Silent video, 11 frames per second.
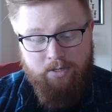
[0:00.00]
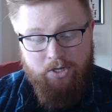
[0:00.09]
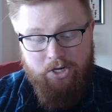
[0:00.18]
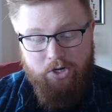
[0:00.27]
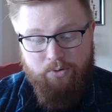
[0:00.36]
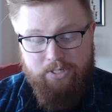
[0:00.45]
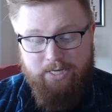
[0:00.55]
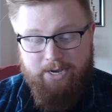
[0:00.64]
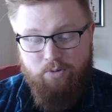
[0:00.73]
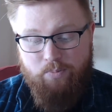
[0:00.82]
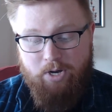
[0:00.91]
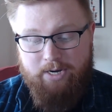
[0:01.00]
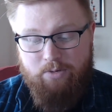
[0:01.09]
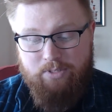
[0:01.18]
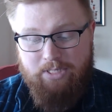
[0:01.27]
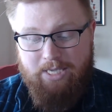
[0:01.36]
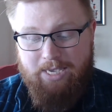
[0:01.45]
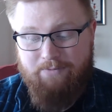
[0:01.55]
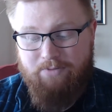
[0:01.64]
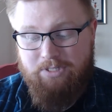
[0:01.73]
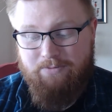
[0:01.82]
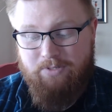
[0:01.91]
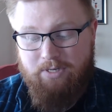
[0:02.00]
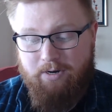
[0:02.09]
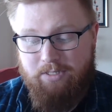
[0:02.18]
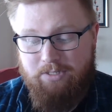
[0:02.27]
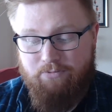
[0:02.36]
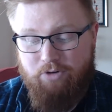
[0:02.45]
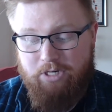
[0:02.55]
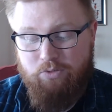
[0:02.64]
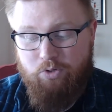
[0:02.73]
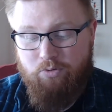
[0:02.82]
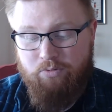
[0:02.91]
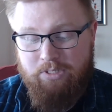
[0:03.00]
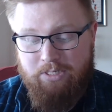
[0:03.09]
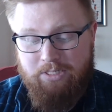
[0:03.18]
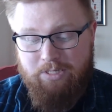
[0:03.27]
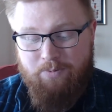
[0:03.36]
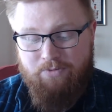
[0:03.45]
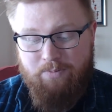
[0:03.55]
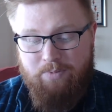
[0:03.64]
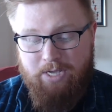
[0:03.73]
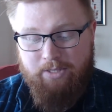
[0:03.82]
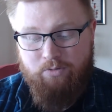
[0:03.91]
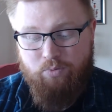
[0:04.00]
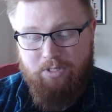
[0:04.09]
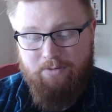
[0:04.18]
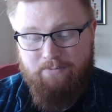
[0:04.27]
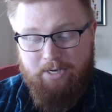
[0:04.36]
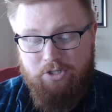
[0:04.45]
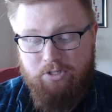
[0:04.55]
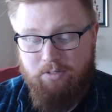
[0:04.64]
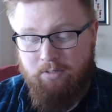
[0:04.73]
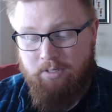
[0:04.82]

Her entire body was a canvas of scars and fresh wounds, some of them yellowed with infection.